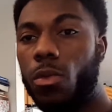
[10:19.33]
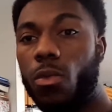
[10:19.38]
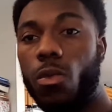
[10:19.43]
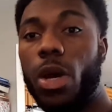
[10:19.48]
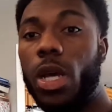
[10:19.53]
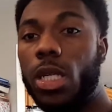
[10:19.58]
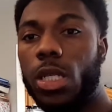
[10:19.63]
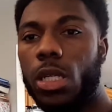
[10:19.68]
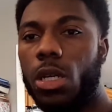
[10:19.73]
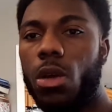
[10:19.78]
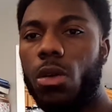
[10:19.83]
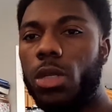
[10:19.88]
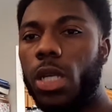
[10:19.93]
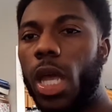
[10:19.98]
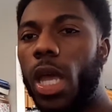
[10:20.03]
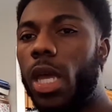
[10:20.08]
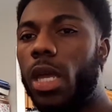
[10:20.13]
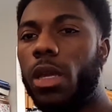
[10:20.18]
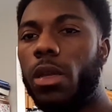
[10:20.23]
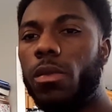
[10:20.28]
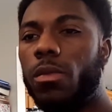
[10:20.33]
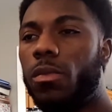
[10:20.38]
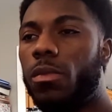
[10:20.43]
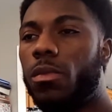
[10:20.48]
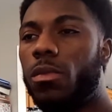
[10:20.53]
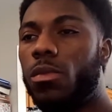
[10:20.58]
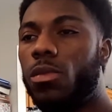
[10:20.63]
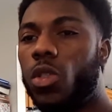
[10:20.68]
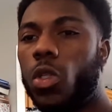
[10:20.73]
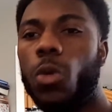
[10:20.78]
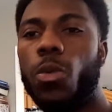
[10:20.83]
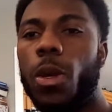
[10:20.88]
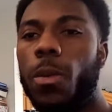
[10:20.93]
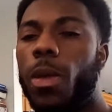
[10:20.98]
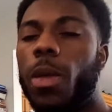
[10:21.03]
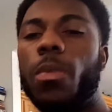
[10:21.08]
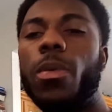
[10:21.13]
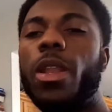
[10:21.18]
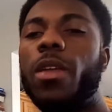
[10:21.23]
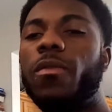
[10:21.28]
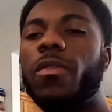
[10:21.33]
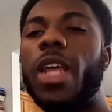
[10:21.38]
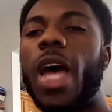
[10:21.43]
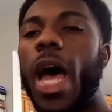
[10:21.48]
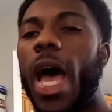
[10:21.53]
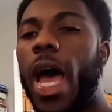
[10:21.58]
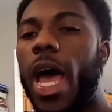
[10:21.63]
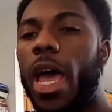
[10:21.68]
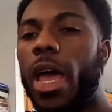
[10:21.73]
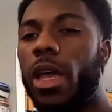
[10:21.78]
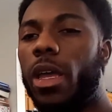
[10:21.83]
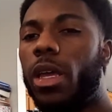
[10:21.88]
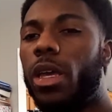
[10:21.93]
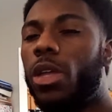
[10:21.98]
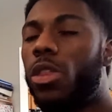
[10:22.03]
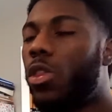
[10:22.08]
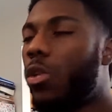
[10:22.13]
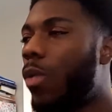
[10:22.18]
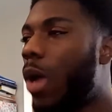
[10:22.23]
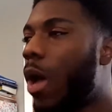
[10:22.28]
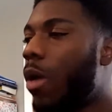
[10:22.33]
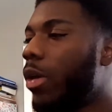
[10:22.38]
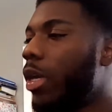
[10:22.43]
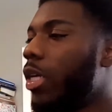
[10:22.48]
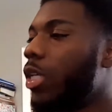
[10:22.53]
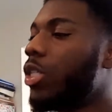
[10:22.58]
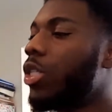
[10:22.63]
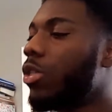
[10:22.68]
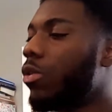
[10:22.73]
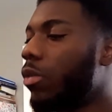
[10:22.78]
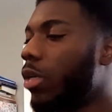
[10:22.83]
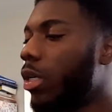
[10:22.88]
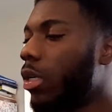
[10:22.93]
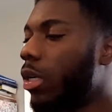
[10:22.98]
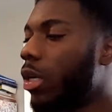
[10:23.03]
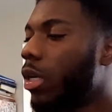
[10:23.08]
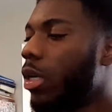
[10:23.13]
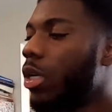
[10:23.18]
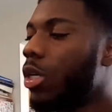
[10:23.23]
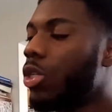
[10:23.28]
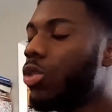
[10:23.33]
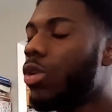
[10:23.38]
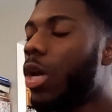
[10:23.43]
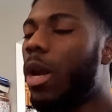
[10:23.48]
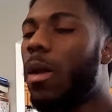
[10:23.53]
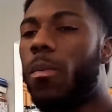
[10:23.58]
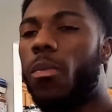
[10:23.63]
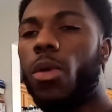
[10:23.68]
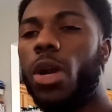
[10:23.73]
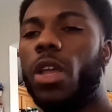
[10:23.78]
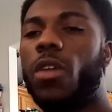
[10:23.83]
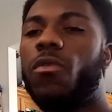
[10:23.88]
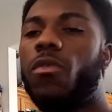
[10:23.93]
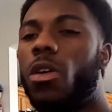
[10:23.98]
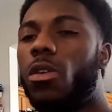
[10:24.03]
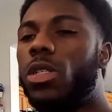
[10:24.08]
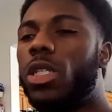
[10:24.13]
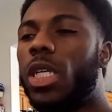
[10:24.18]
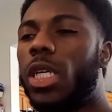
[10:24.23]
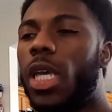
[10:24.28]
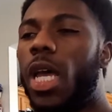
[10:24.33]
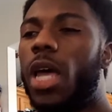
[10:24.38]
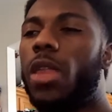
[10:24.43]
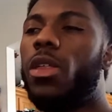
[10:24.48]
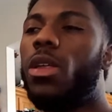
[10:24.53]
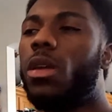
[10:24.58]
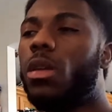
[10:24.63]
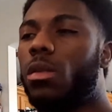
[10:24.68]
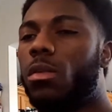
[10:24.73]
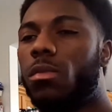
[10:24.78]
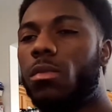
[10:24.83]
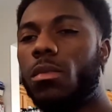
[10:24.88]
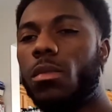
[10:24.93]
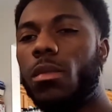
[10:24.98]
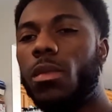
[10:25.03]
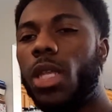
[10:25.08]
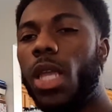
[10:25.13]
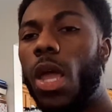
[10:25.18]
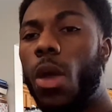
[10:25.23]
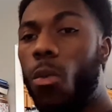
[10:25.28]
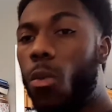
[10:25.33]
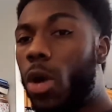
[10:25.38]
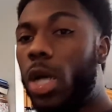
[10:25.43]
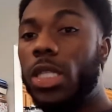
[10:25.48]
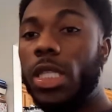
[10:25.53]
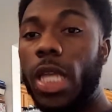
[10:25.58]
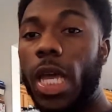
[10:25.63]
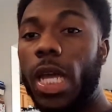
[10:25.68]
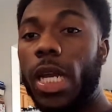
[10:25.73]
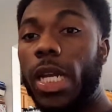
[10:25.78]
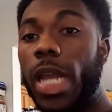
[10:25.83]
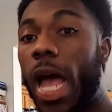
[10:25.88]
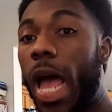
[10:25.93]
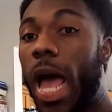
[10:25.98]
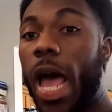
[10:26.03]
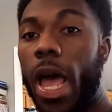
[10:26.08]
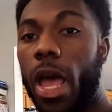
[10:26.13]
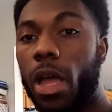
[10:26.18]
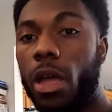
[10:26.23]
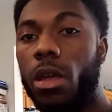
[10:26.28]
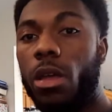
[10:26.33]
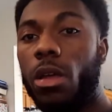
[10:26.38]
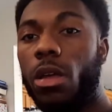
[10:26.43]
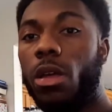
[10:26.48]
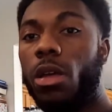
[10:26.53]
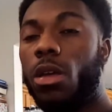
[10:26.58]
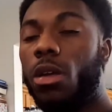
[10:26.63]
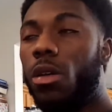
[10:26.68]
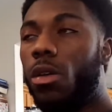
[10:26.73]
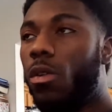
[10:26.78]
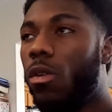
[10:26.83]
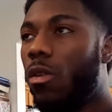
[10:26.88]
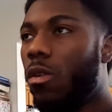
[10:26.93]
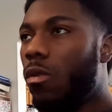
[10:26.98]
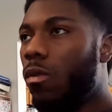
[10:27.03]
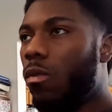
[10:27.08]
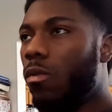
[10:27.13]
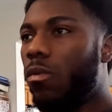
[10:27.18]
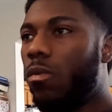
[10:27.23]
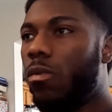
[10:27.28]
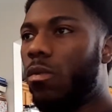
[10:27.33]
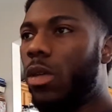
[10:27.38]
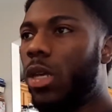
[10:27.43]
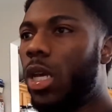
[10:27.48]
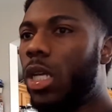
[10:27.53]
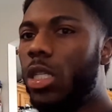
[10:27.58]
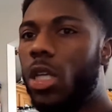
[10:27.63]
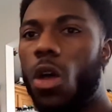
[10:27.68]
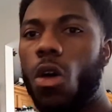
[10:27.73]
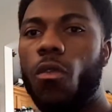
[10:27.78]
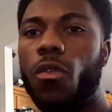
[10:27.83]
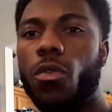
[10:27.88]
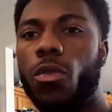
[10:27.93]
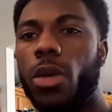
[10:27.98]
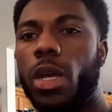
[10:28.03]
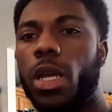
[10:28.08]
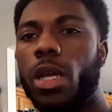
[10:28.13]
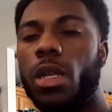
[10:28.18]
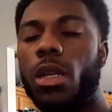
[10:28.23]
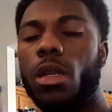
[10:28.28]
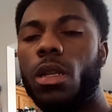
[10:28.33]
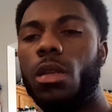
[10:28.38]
What is it gonna take? Too many people have died throughout history trying to bring folks together. And once they die, it's over with.